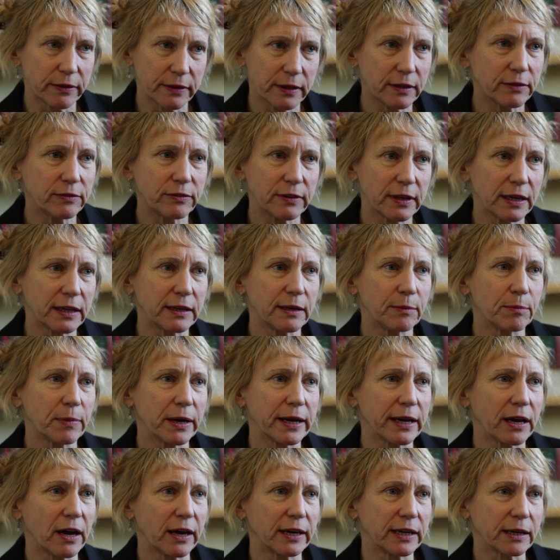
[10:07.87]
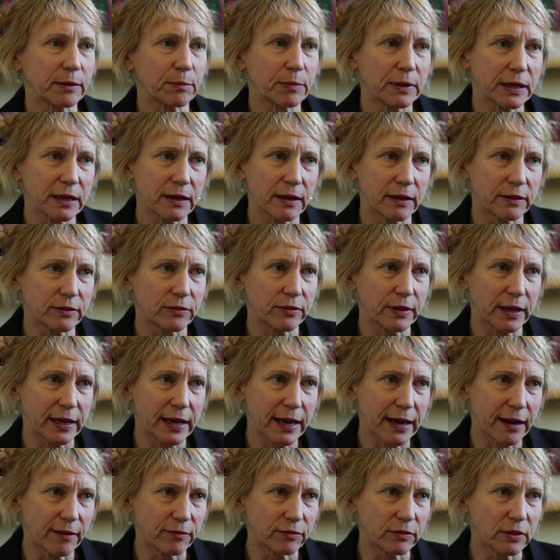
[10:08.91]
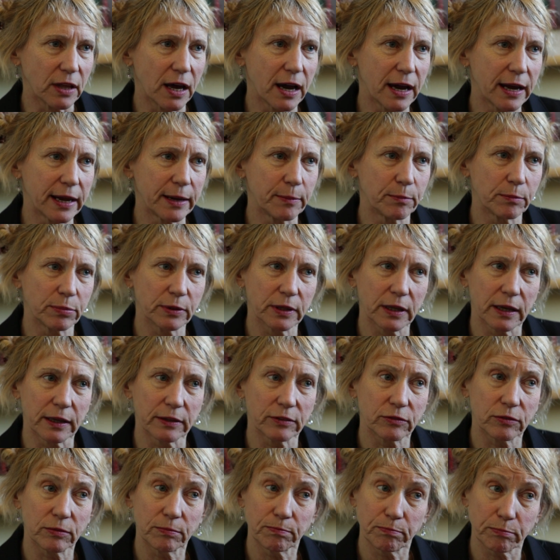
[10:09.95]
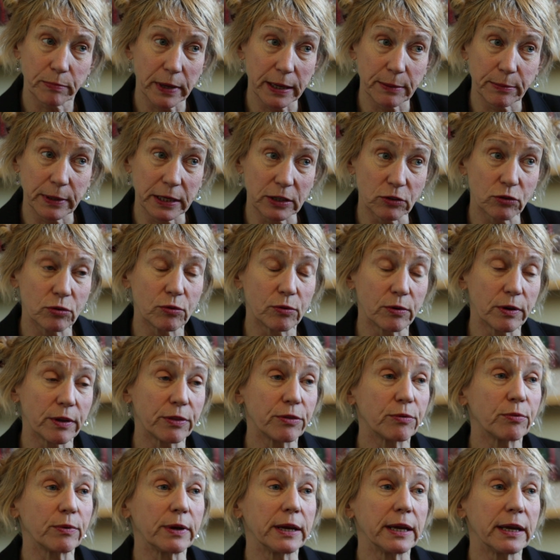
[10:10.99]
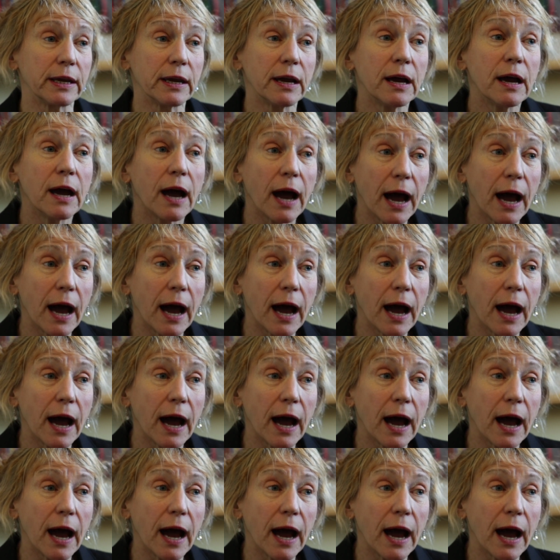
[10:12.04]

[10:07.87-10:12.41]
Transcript: this antibiotic because they have Lyme plus maybe 2 or 3